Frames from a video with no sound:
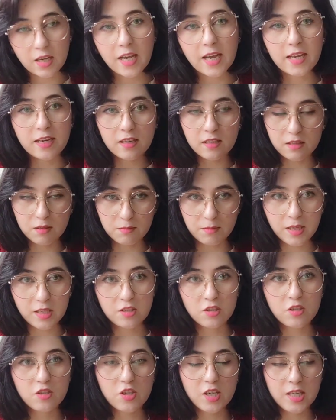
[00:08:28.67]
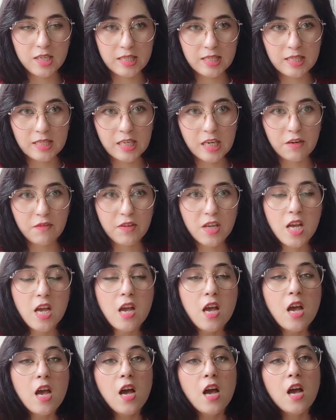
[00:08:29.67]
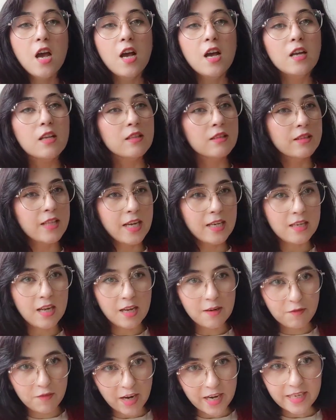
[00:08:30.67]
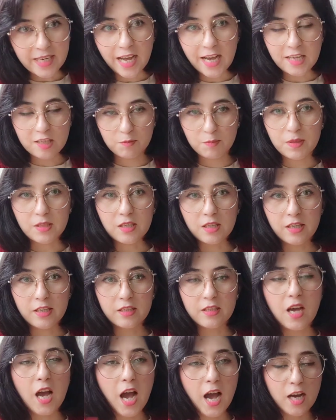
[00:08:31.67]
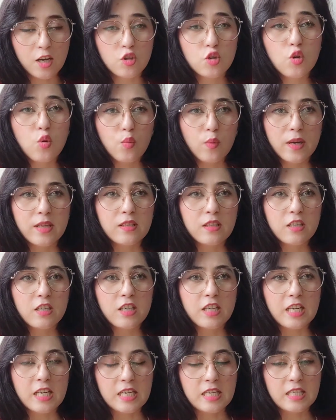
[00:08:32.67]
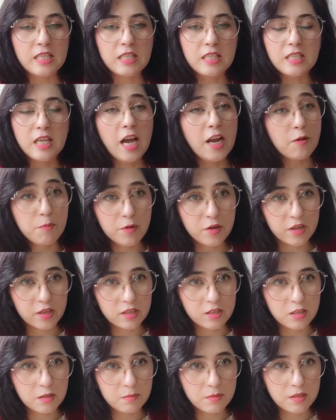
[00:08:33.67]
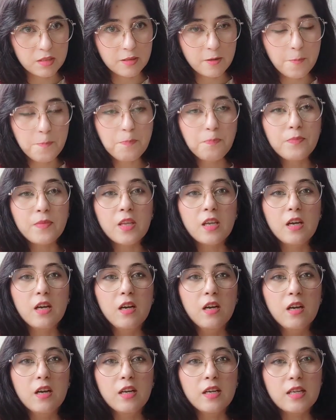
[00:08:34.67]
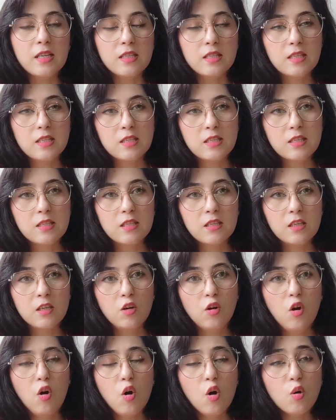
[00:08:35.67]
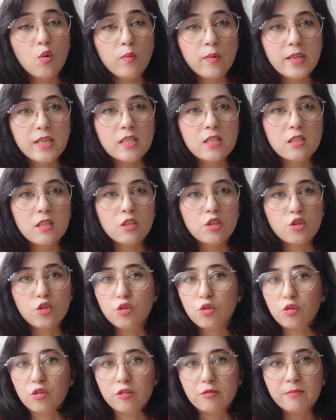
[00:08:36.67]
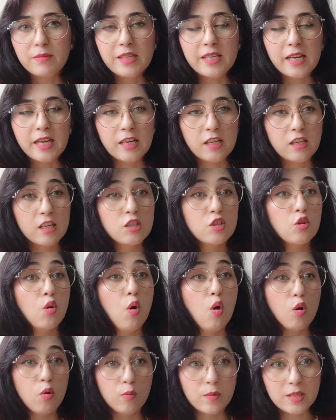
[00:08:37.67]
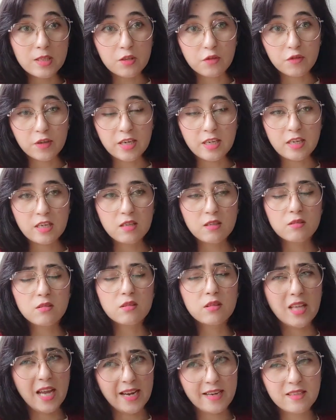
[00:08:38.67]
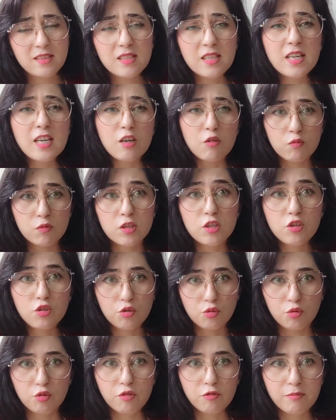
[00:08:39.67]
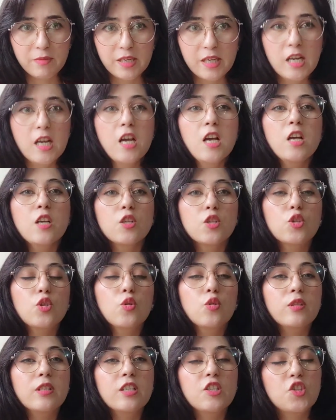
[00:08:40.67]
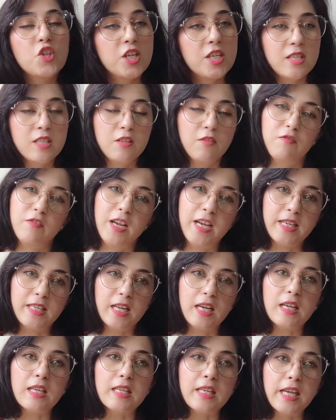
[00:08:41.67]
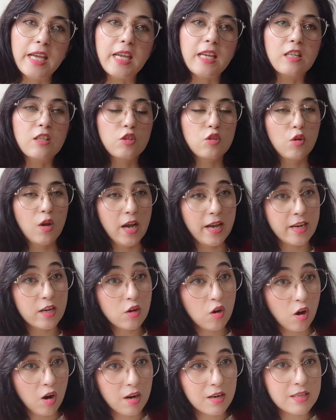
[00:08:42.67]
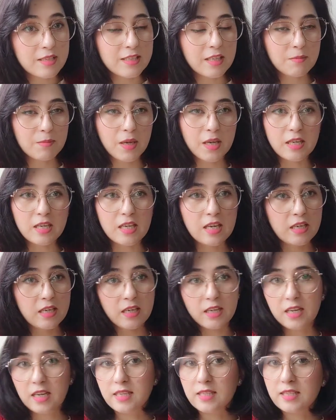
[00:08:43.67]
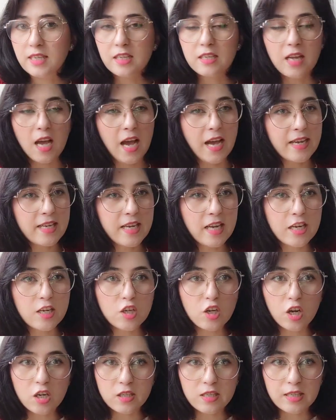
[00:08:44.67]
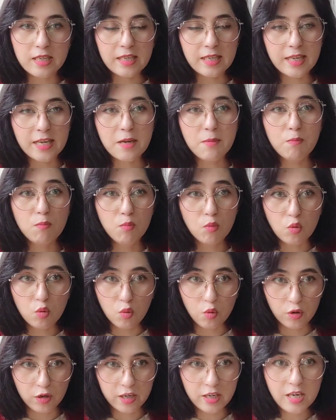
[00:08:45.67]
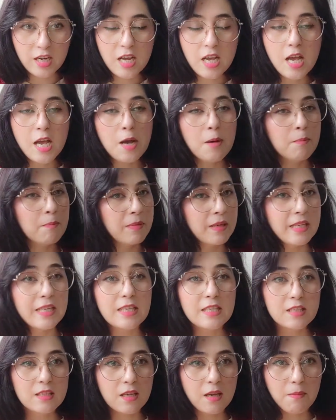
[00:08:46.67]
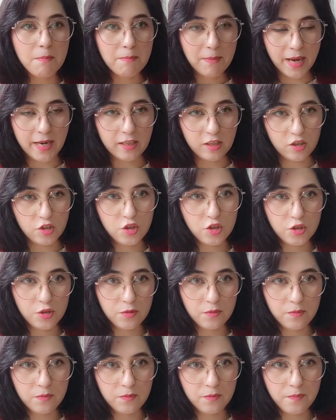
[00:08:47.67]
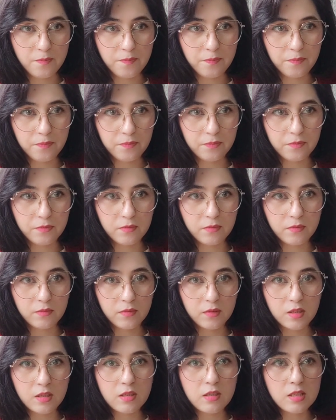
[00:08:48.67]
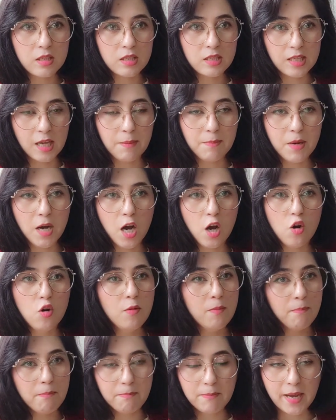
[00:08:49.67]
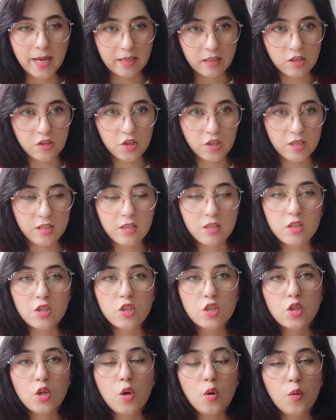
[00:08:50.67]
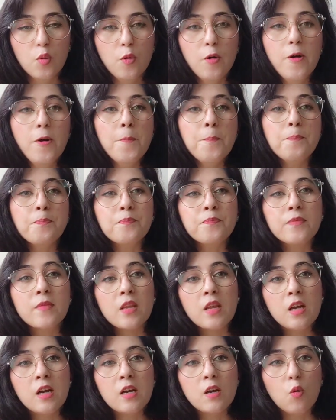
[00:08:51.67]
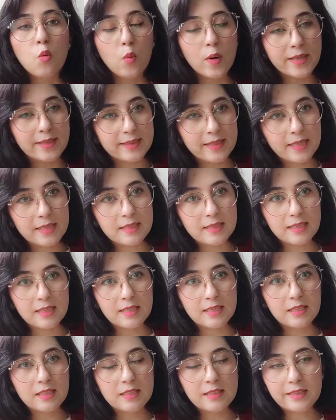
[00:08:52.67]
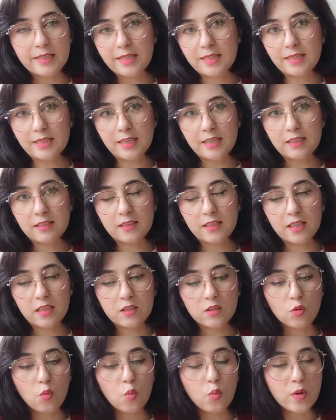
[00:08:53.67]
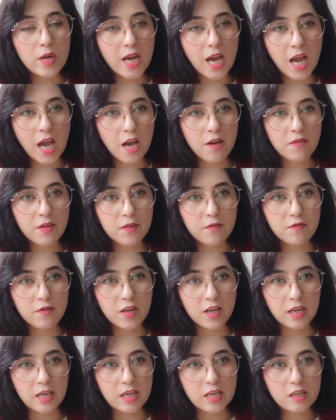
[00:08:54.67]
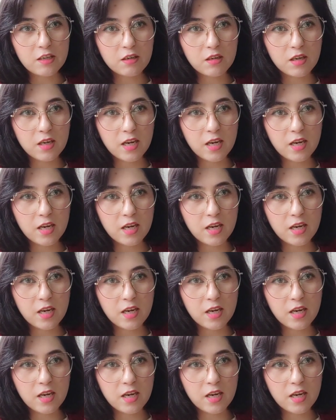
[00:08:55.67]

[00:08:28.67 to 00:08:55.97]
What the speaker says: another message I received. That flight has been delayed. Hangzhou weather is unpredictable. It's always stormy and it's always raining. That day it was stormy, so they changed the flight again. So I called them again and I said, I cannot delay more, please manage, somehow manage it. So what they did, they said that we have a flight